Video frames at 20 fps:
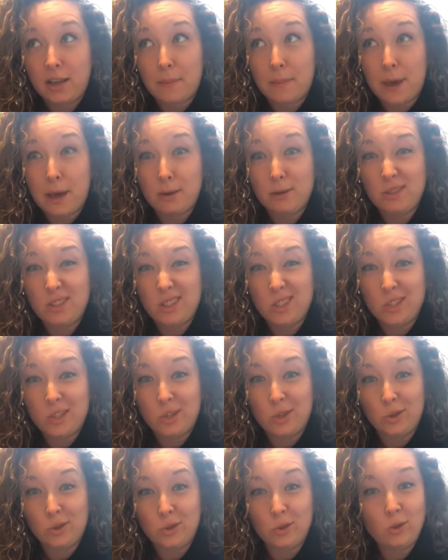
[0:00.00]
about
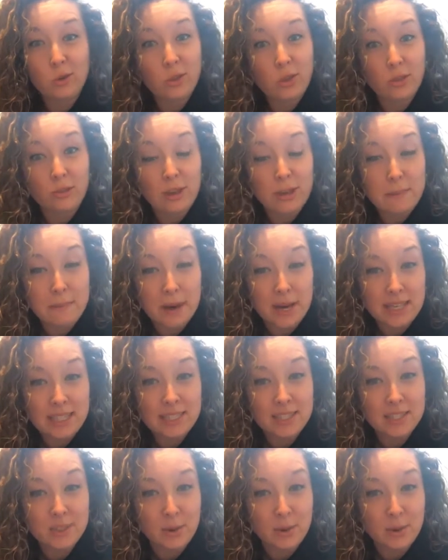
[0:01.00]
two, three months.